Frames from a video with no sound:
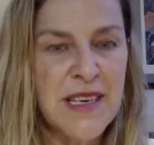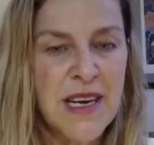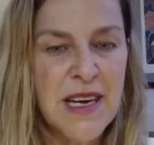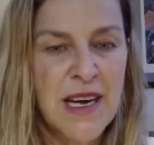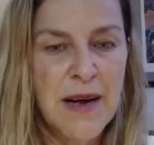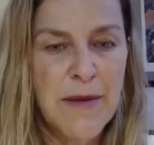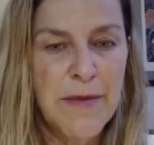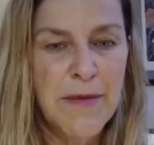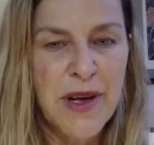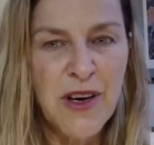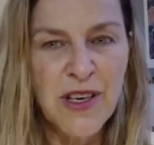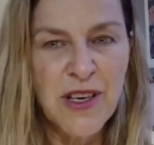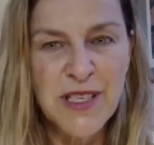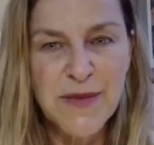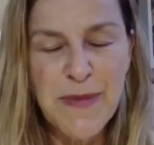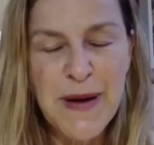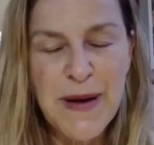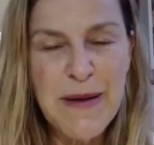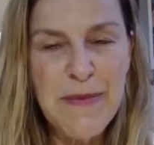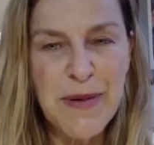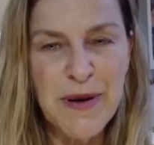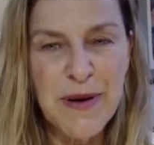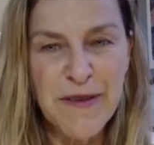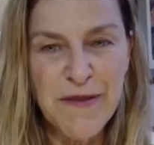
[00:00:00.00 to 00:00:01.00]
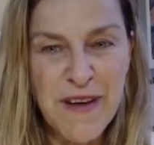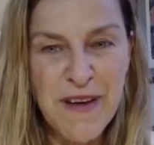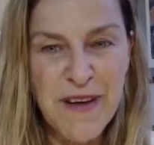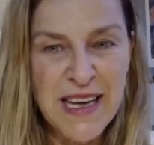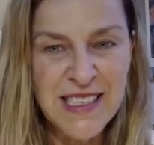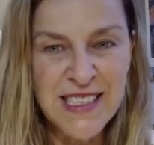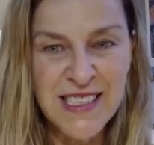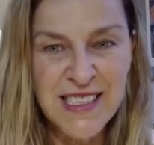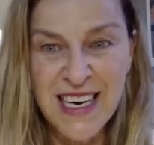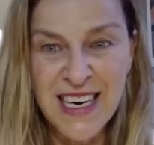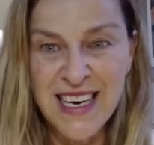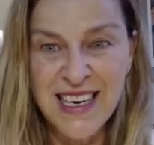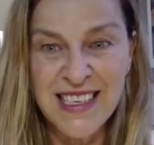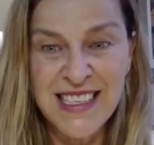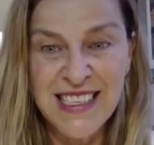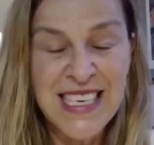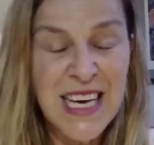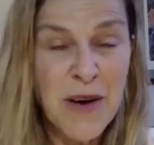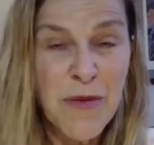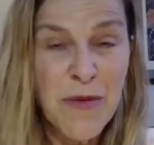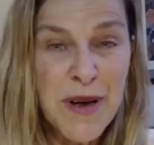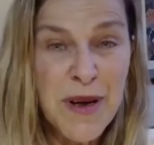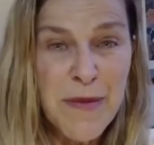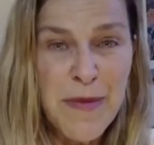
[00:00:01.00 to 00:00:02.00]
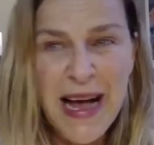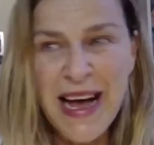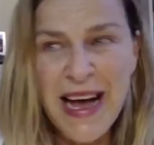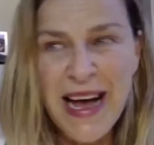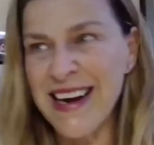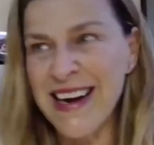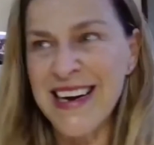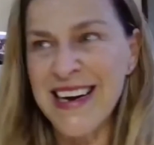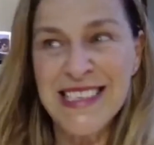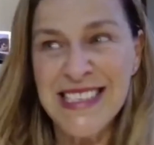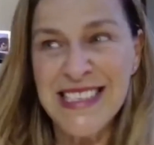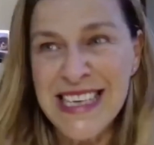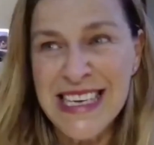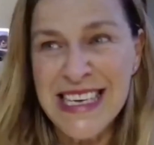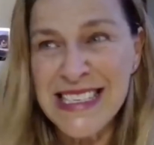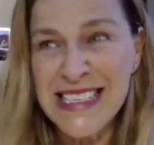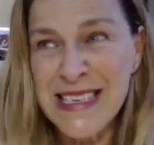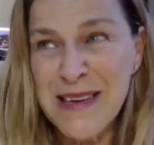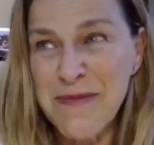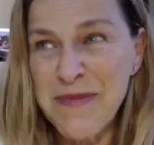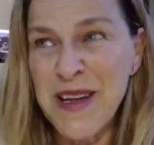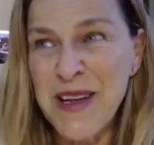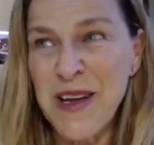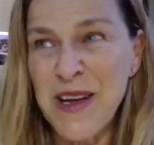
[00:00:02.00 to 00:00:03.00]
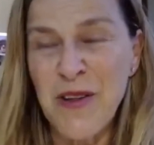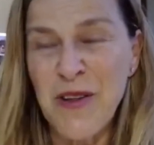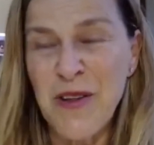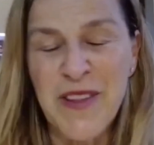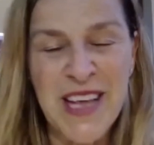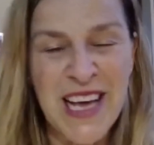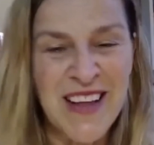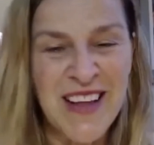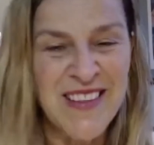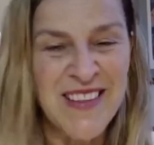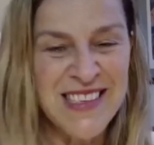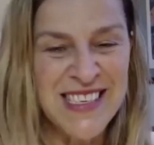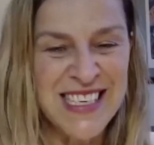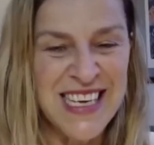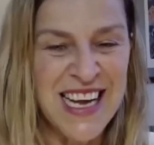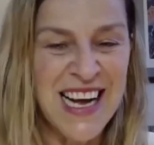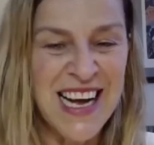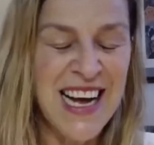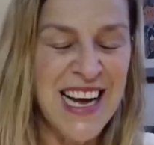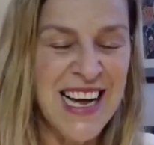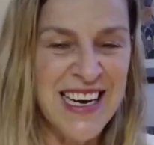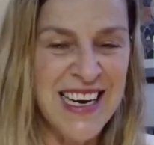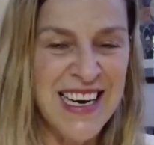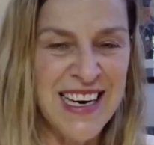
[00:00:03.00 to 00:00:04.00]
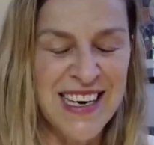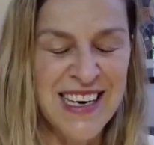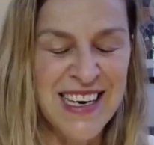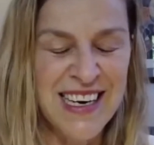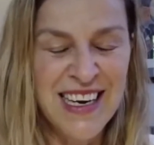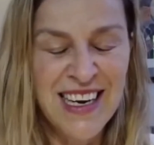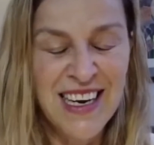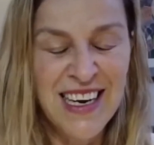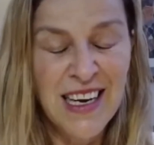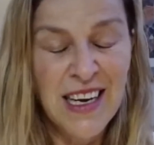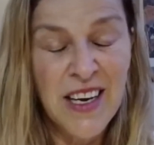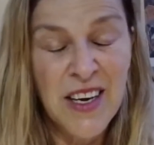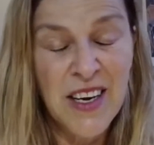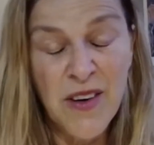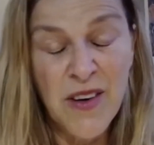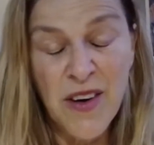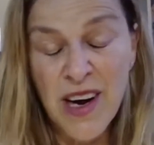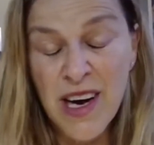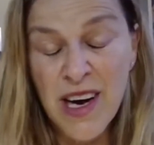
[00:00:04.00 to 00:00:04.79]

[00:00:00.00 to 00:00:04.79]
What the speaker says: because people are fascinated. Tell me about it. Is there something on the other side? And, you know, I